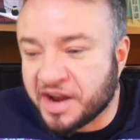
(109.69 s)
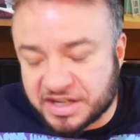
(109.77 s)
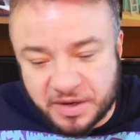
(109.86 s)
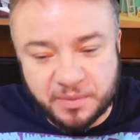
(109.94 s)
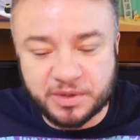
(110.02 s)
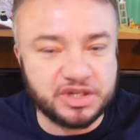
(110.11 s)
I
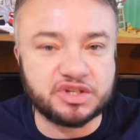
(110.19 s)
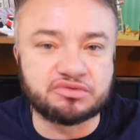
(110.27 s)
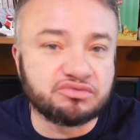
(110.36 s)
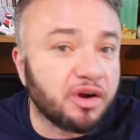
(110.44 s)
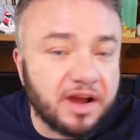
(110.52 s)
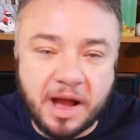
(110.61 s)
don't want to just
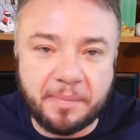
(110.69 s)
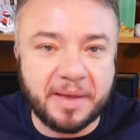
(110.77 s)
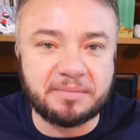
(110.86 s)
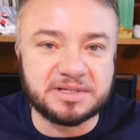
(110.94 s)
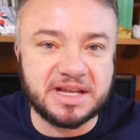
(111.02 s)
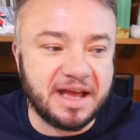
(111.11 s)
rock up
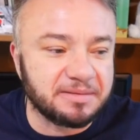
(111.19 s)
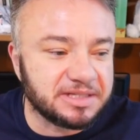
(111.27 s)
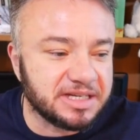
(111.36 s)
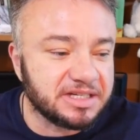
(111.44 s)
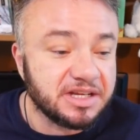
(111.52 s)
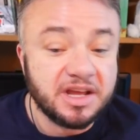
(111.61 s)
empty
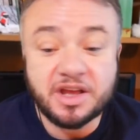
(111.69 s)
handed.